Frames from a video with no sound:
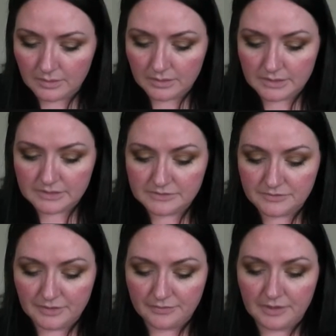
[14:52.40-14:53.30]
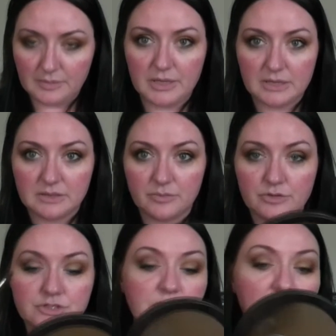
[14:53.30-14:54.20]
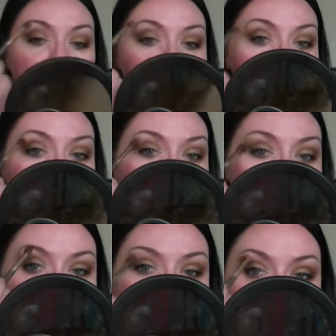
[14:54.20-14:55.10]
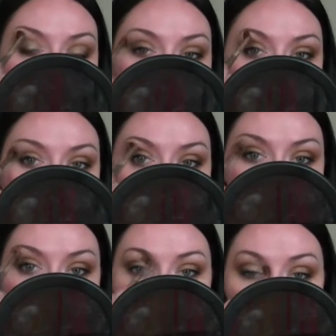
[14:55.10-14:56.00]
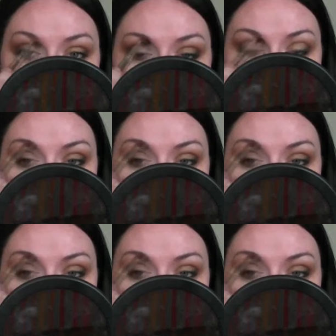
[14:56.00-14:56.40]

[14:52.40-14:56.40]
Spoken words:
this fluffy blending brush again and I'm just going to blend everything over